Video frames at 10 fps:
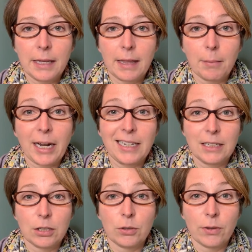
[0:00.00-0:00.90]
They might
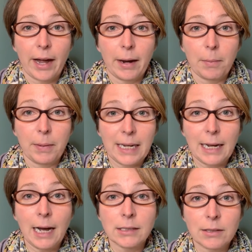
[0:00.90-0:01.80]
need to do that
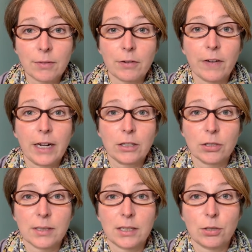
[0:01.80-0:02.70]
because of their
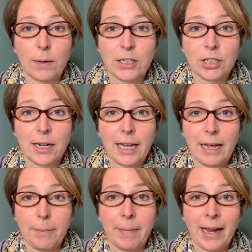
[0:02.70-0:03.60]
financial situation.
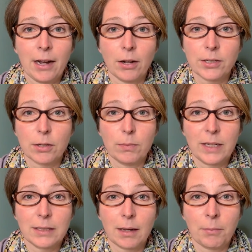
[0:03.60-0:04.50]
It may also
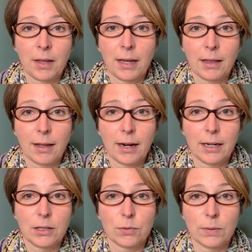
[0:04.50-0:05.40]
be something that
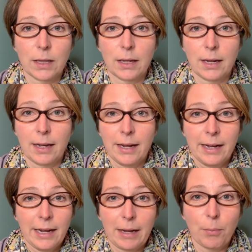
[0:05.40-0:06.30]
is really
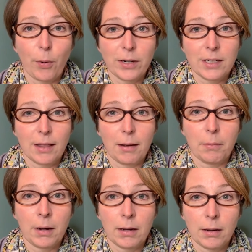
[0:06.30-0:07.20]
important to
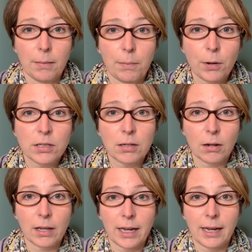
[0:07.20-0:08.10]
them
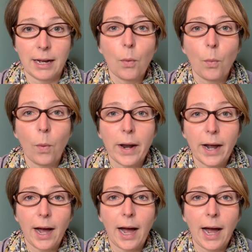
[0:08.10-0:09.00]
personally. What
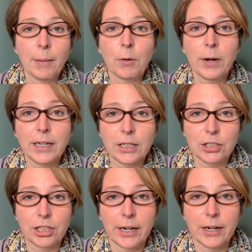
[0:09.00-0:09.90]
I'm going to
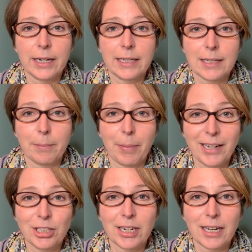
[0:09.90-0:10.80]
share is that
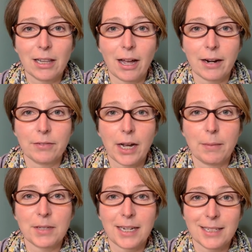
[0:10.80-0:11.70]
budgeting a lot of
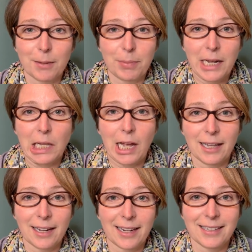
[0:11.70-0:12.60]
times ends up being a
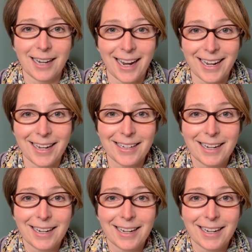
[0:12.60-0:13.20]
lot like a diet